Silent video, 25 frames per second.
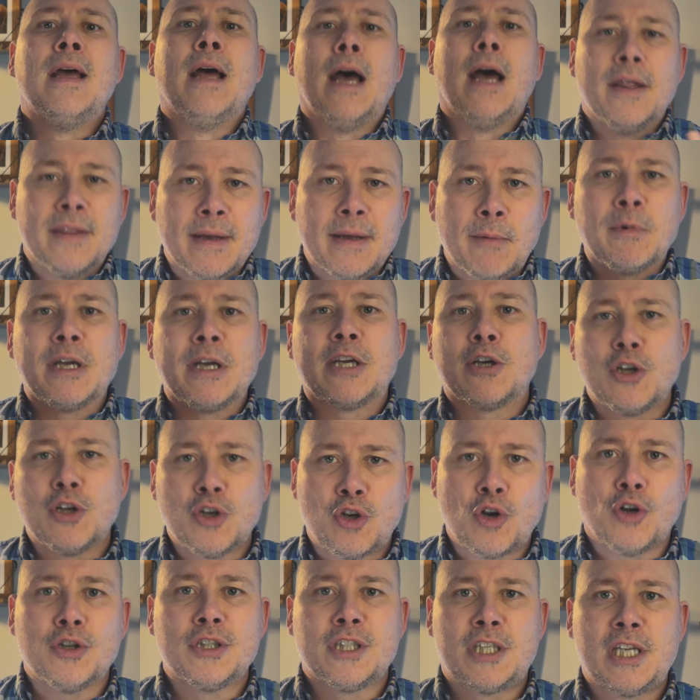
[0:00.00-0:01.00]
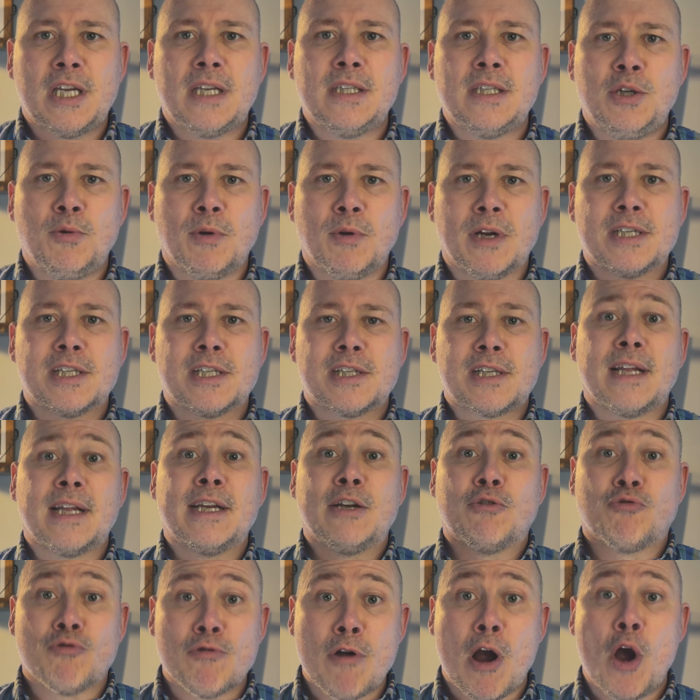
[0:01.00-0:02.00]
And then we can continuously
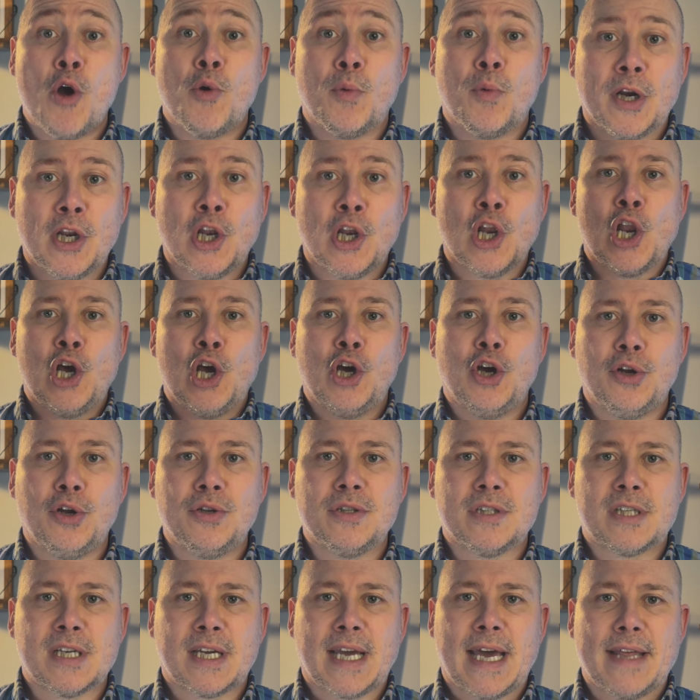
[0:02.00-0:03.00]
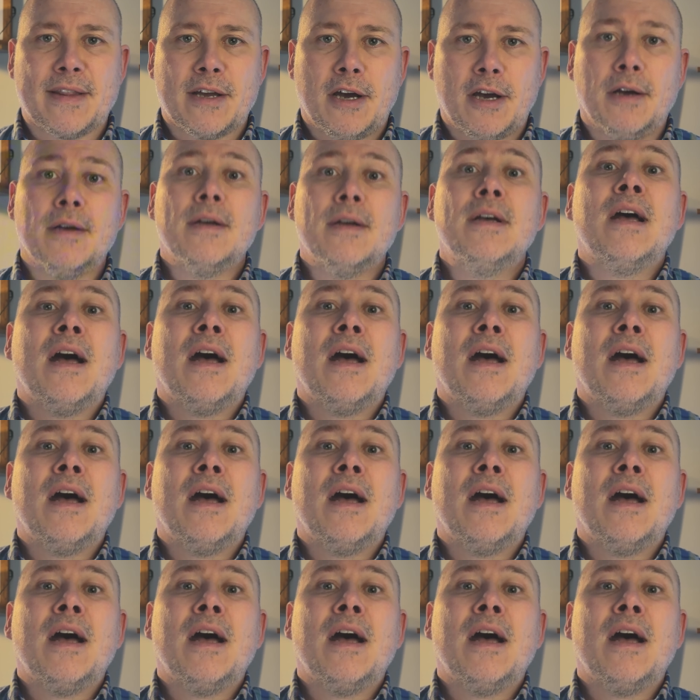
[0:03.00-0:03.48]
grow and learn together.